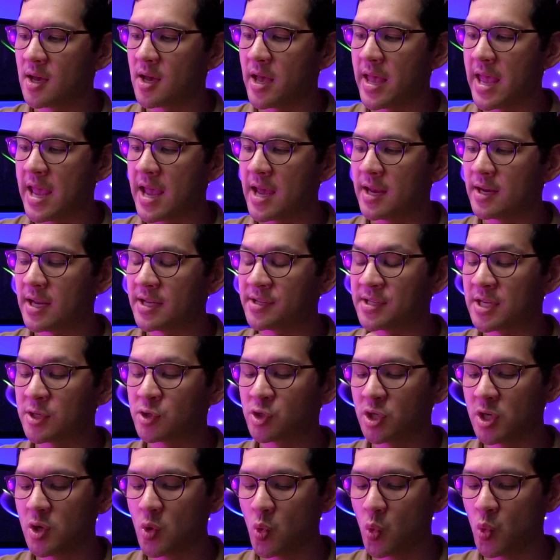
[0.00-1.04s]
And
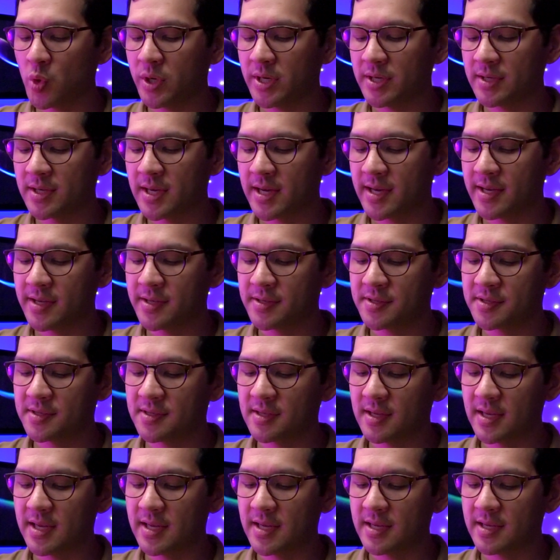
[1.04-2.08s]
essentially what it
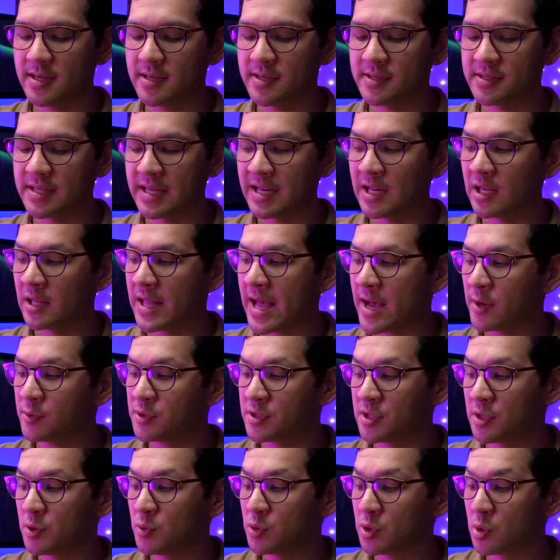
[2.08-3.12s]
does is it
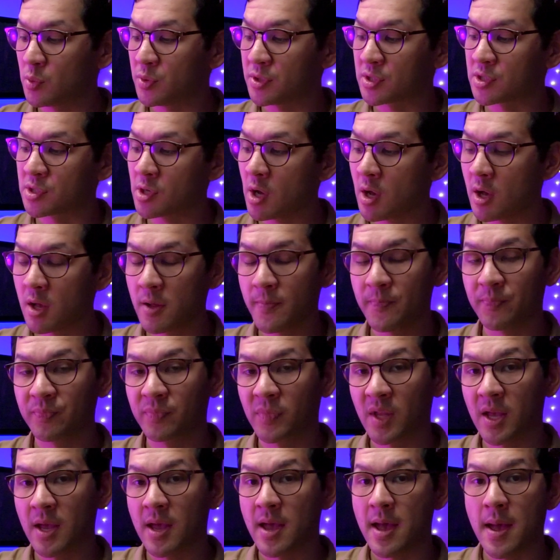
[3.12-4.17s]
allows you to install
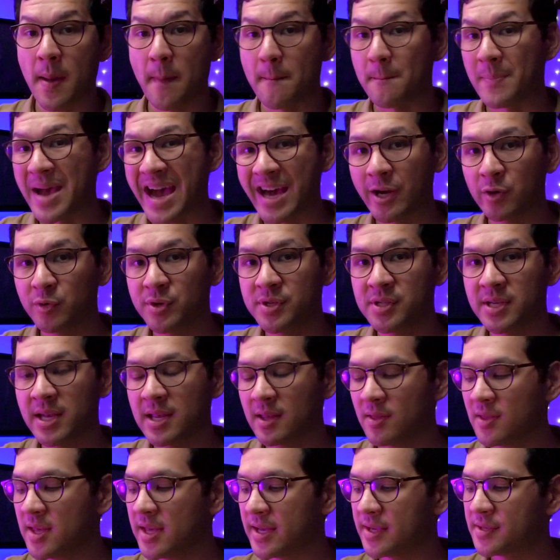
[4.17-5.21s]
batteries
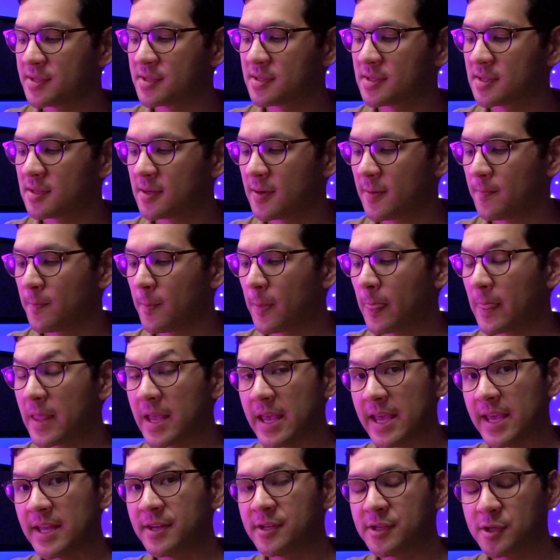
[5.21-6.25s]
like this
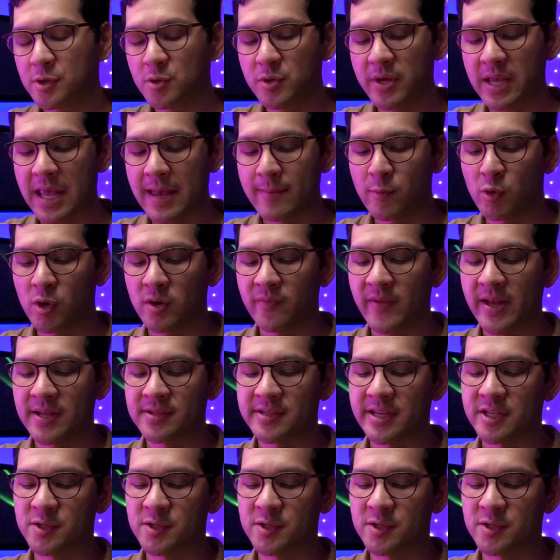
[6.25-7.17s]
into the Game Boy Advance